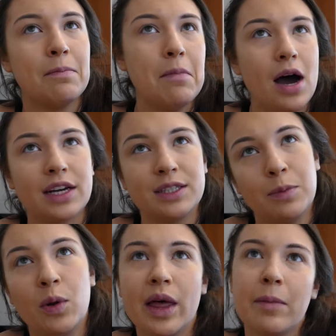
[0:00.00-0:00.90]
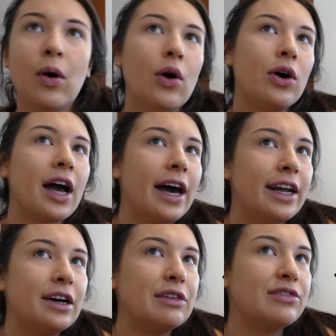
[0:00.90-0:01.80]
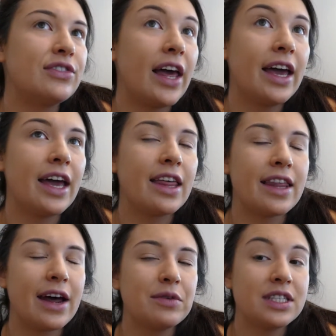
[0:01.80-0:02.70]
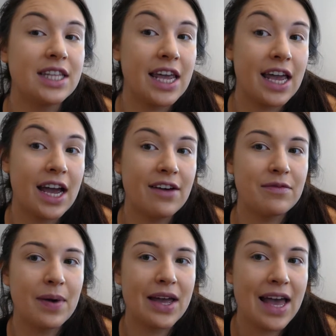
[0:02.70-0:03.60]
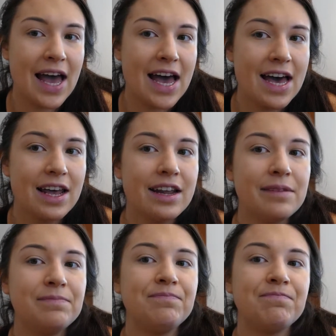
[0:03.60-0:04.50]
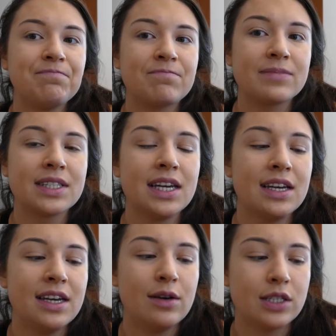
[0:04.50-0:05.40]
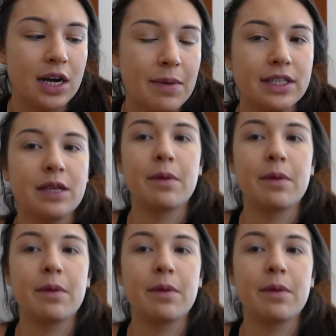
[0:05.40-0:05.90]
mock Chipotle bowl kind of thing that I was thinking of in my head. It's already mentally